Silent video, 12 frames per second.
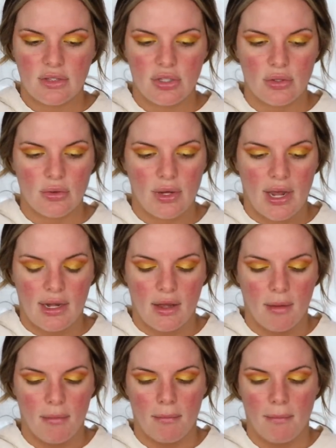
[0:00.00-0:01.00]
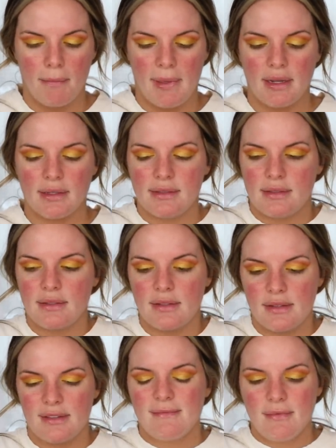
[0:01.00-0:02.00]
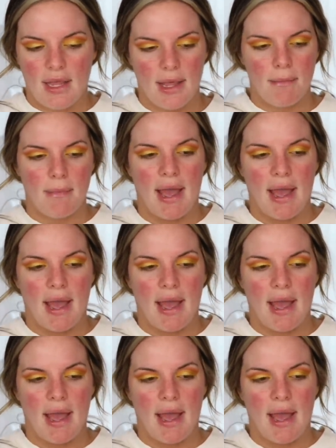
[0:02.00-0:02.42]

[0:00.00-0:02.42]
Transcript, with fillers: to kind of mix and